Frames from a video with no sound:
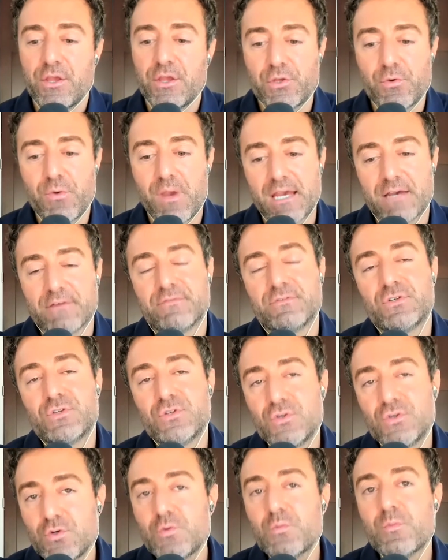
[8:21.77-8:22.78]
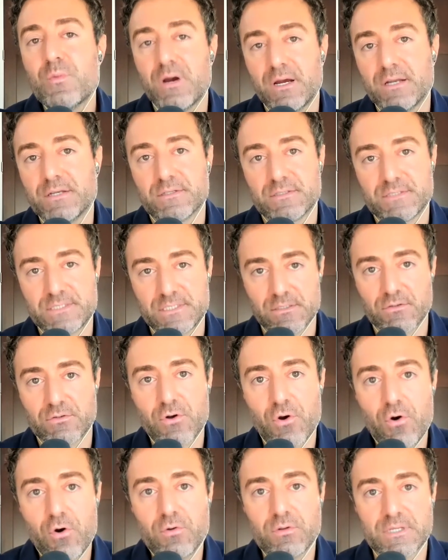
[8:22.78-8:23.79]
you have too much
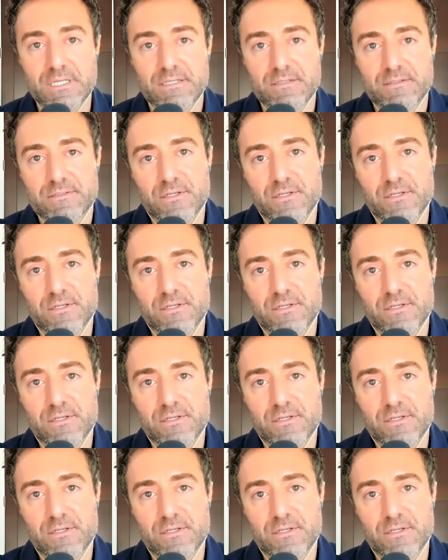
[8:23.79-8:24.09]
acetylcholine.